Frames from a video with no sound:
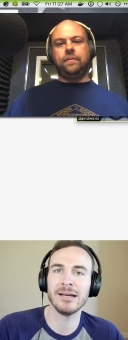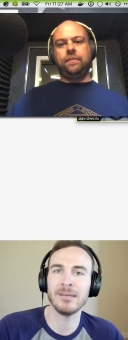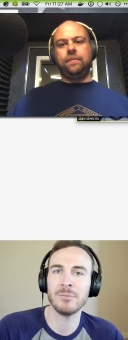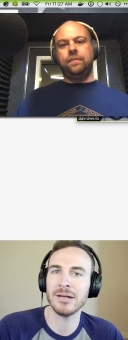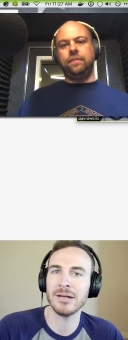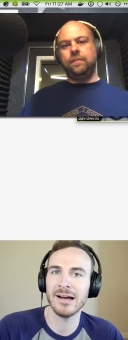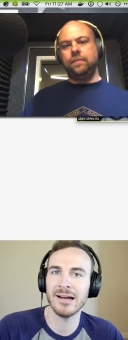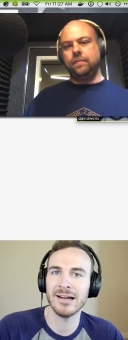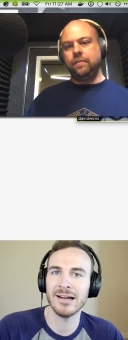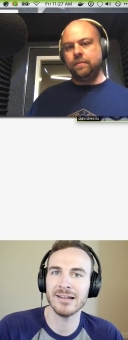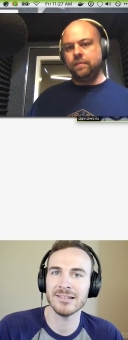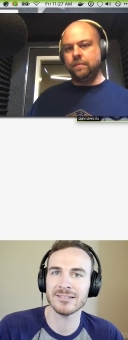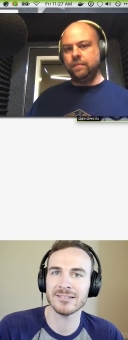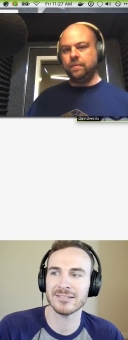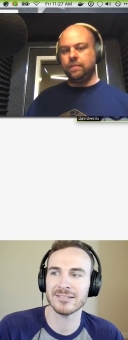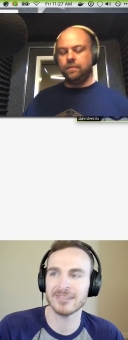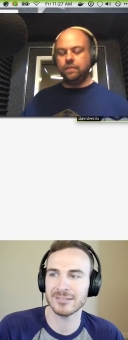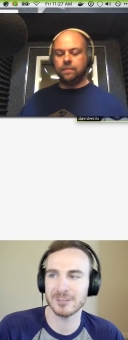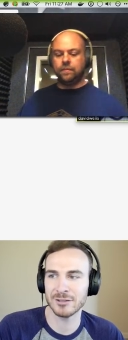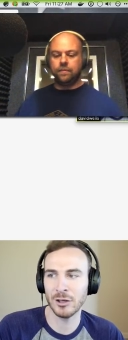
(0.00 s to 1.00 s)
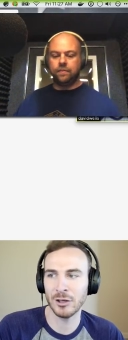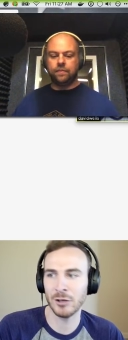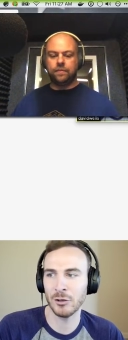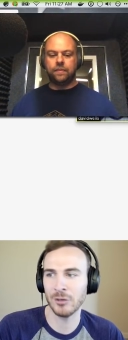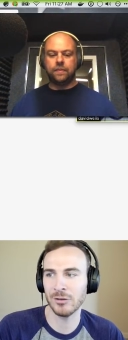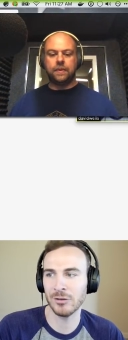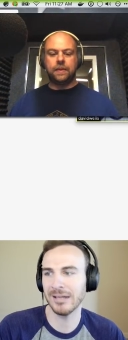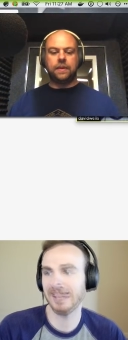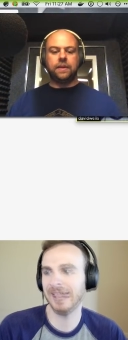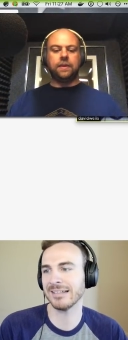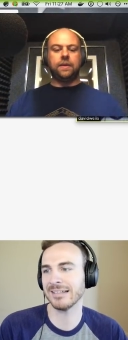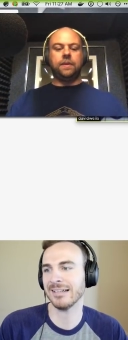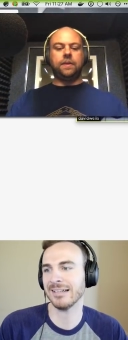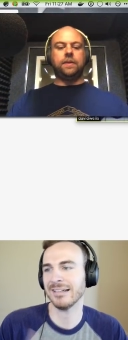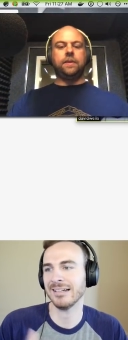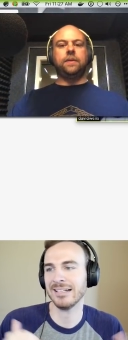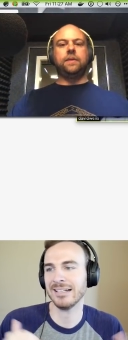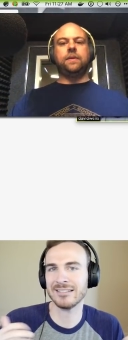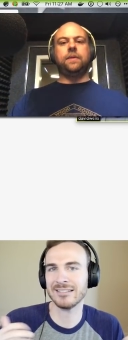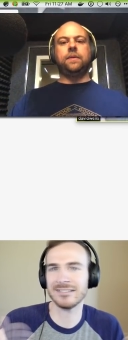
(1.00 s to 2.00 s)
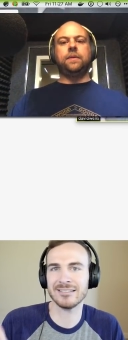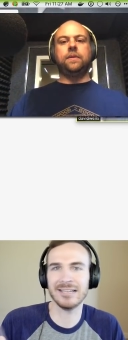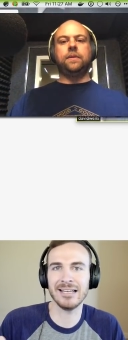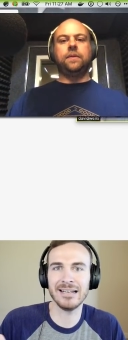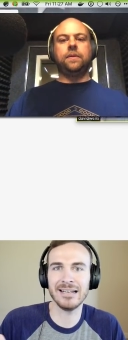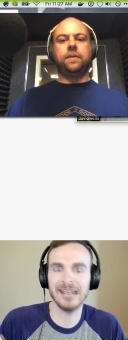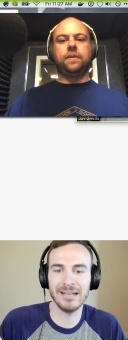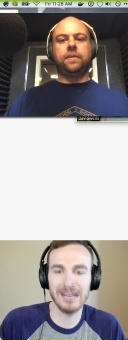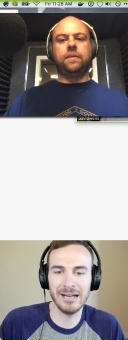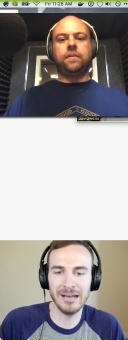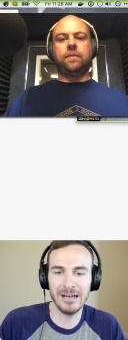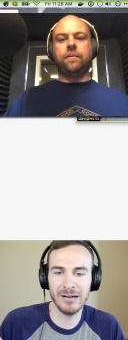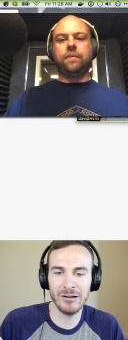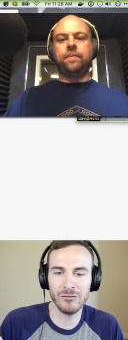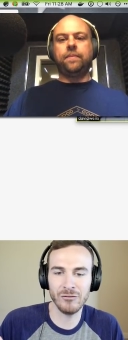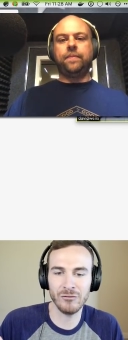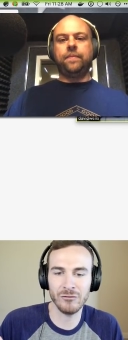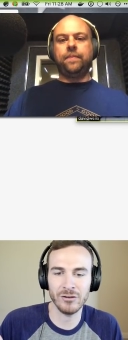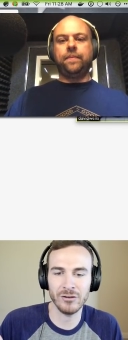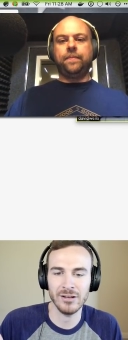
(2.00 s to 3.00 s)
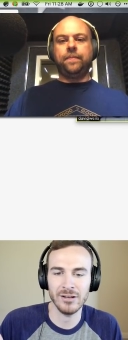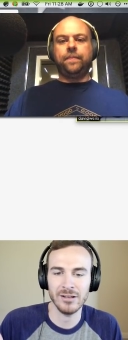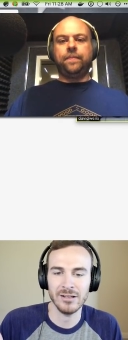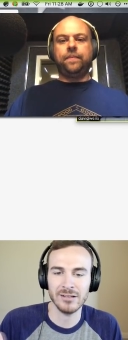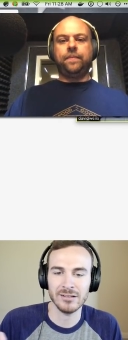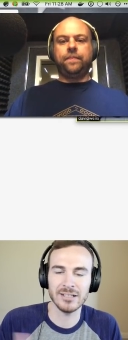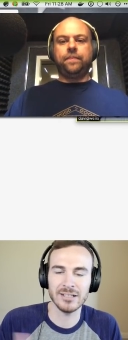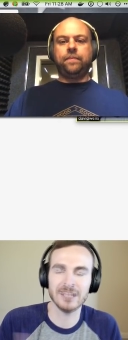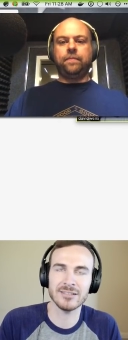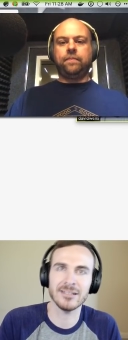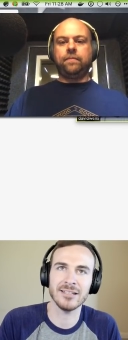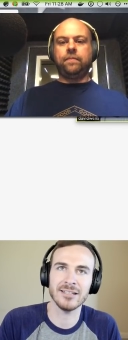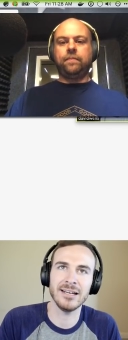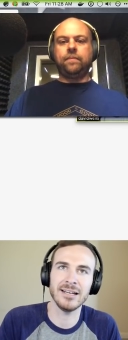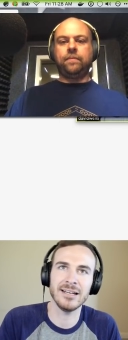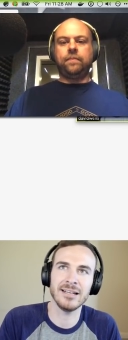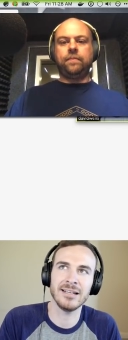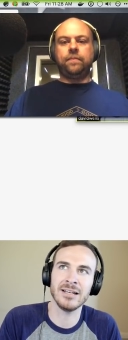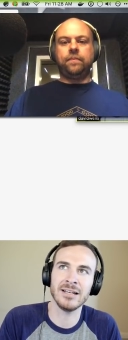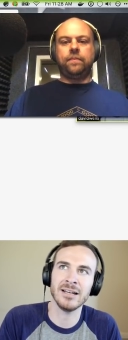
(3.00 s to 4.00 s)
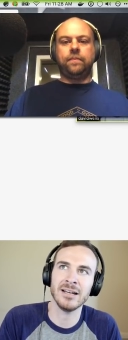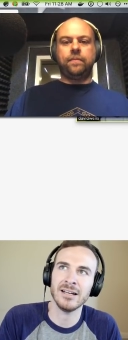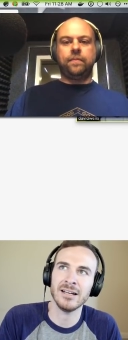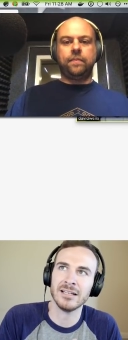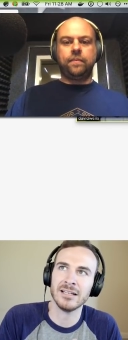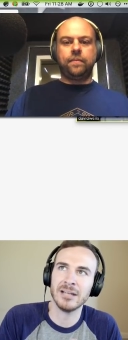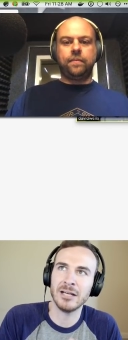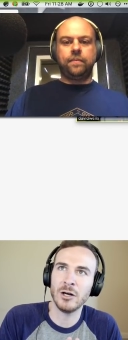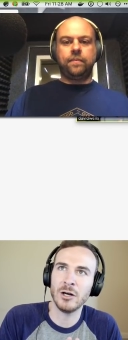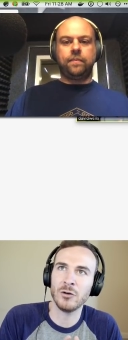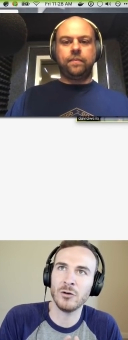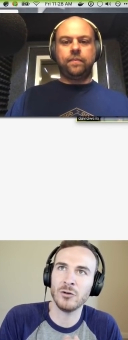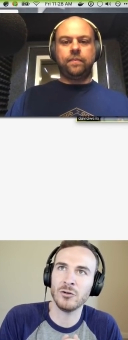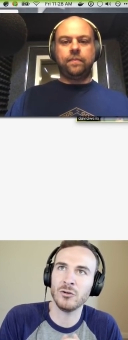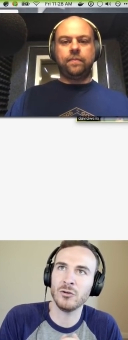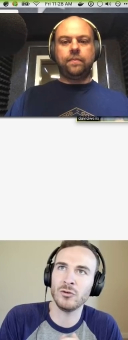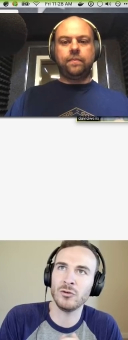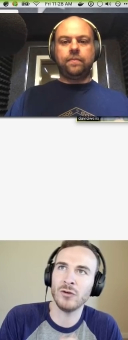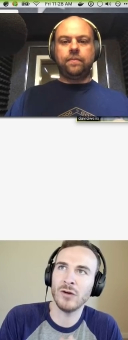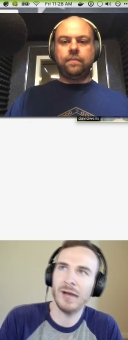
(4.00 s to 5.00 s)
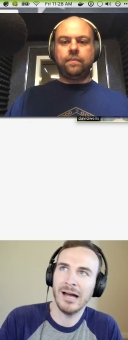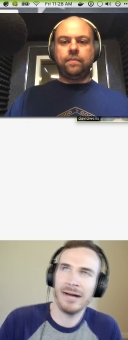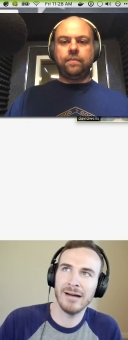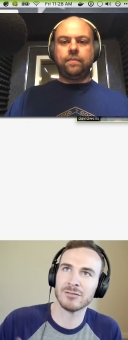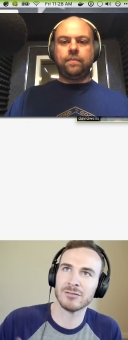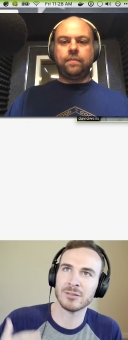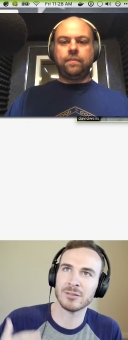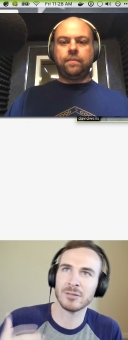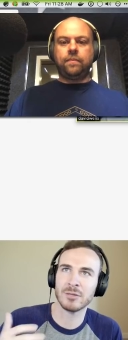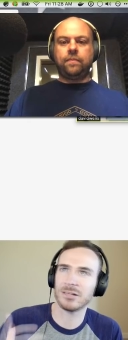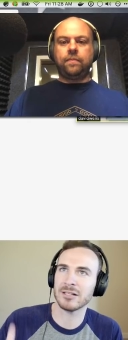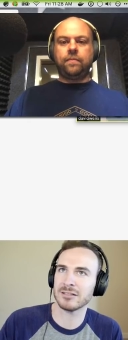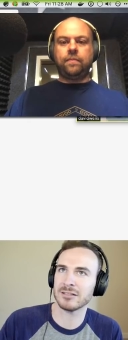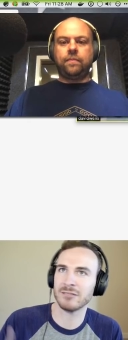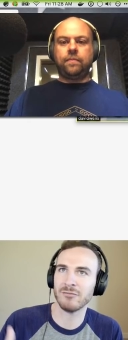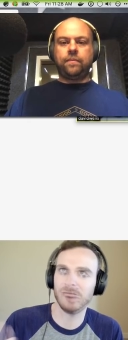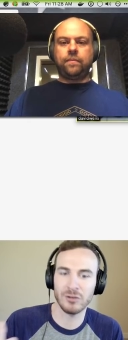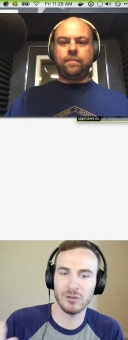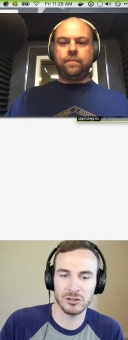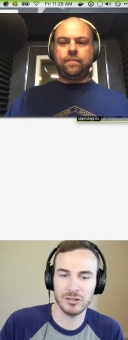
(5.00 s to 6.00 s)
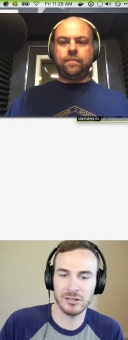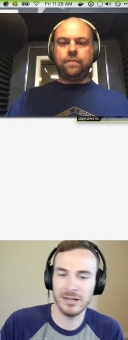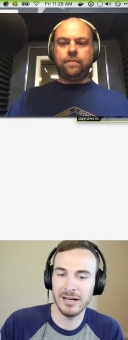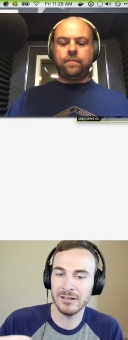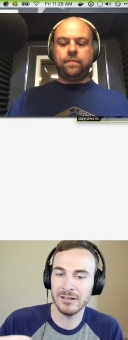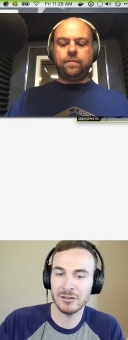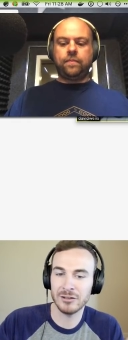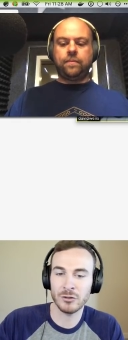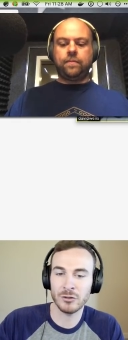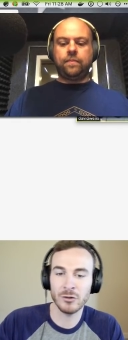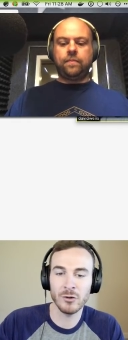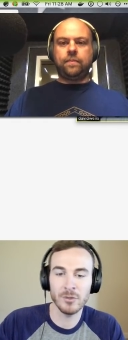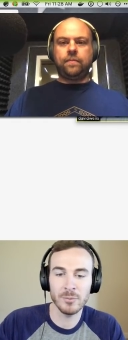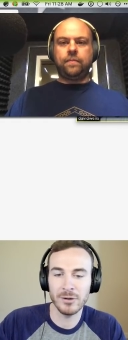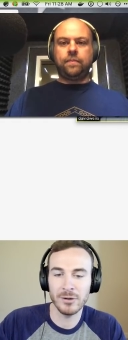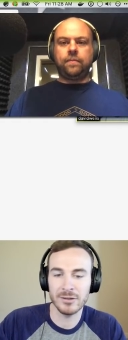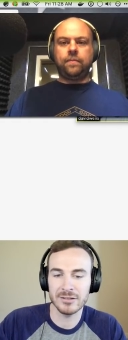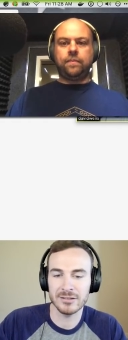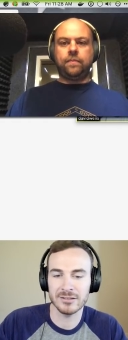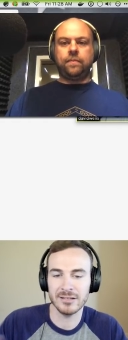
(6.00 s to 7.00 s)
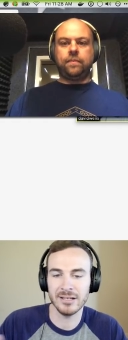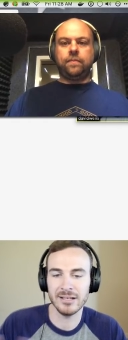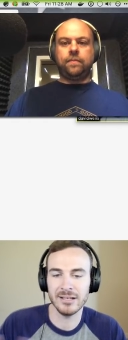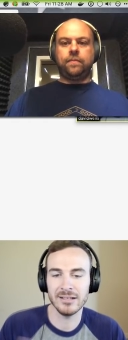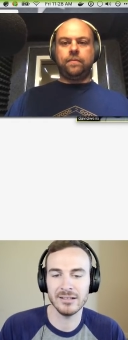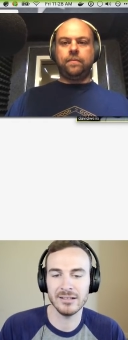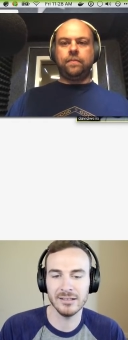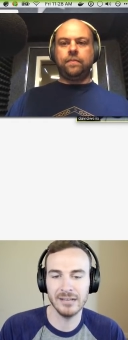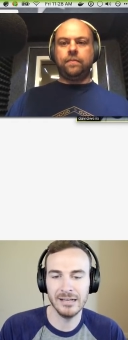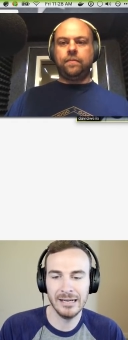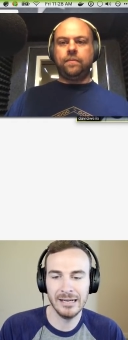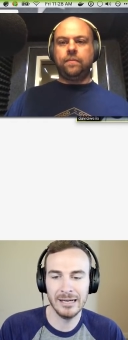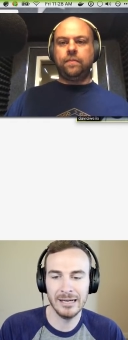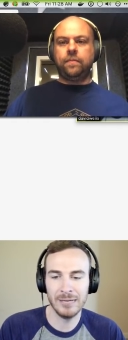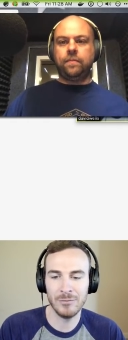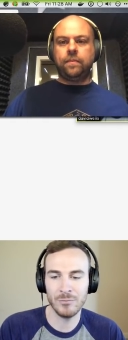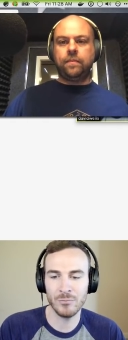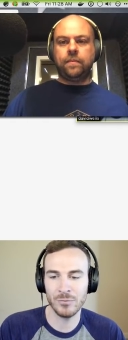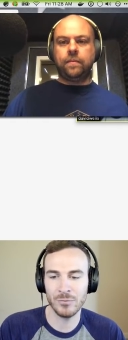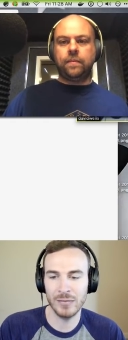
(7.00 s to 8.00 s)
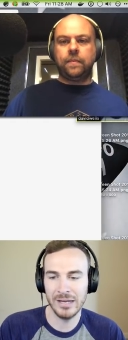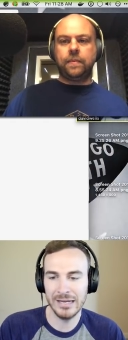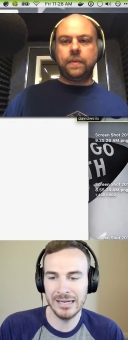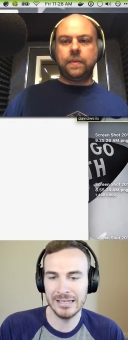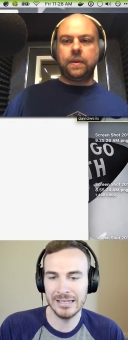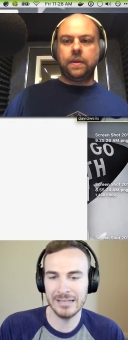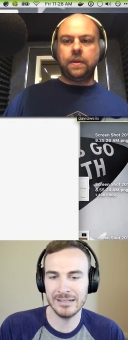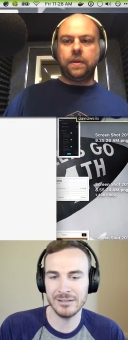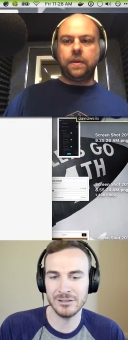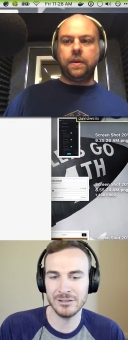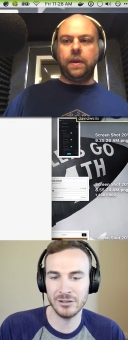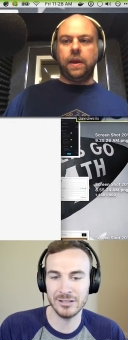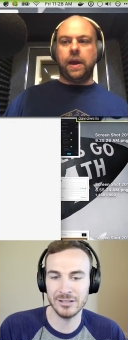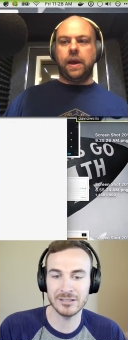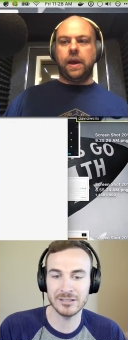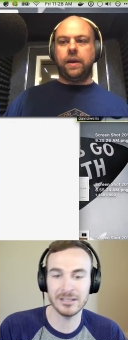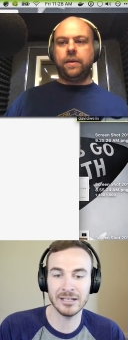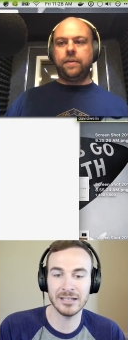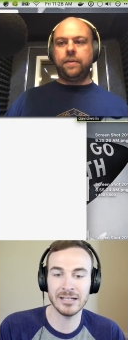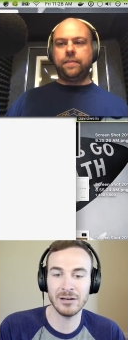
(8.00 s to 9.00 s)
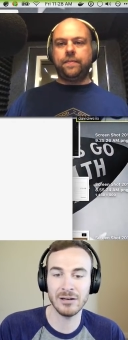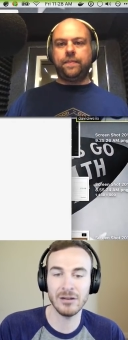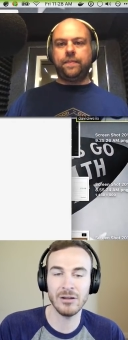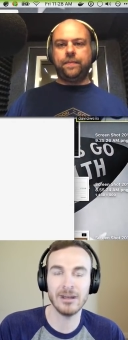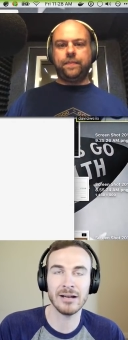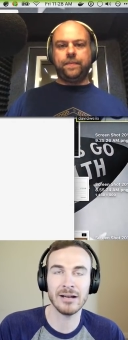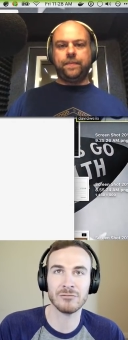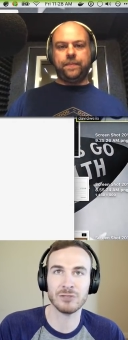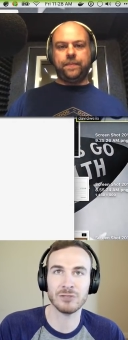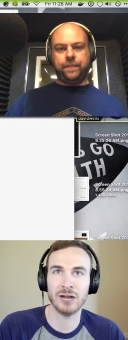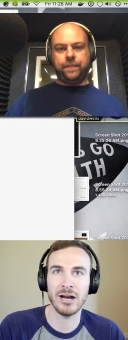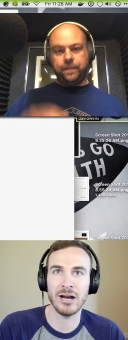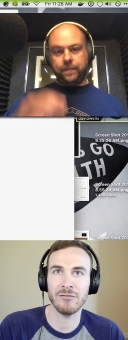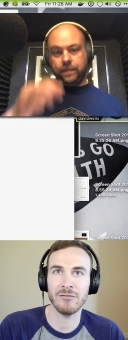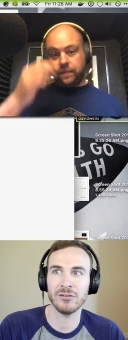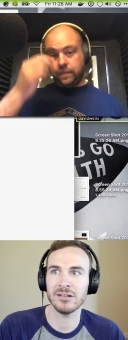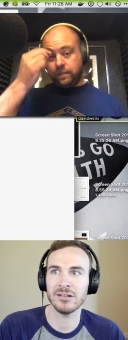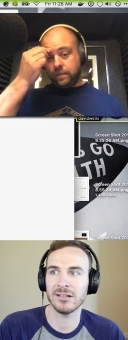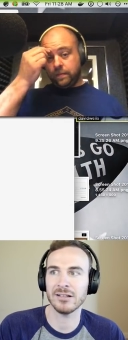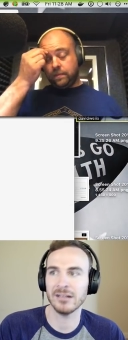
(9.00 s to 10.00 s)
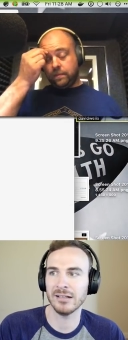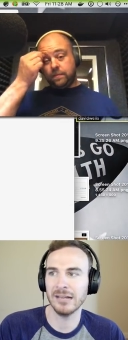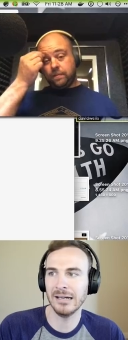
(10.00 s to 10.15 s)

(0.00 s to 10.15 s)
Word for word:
Speaker 1: APIs. So like instead of let's say you know you have some custom functionality on your WordPress site um, and yeah. it's going to get a lot of traffic.